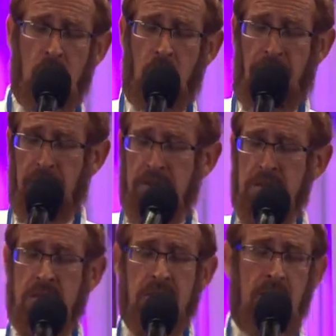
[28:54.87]
whether
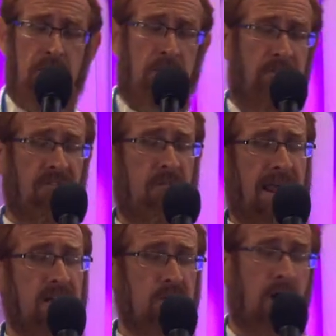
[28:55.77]
it's people from
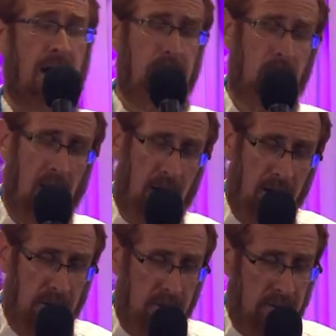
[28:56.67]
any tribe you are,